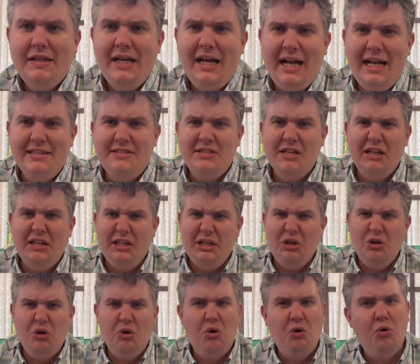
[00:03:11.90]
It's a
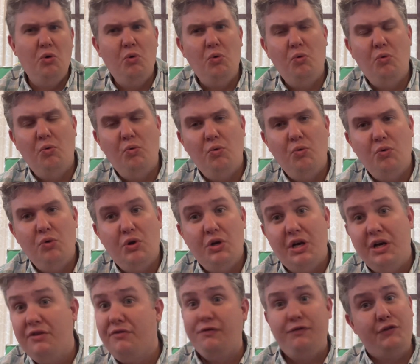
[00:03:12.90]
little
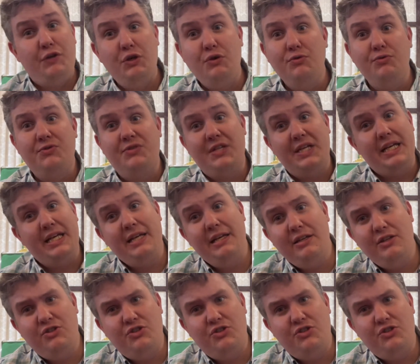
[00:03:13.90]
confusing.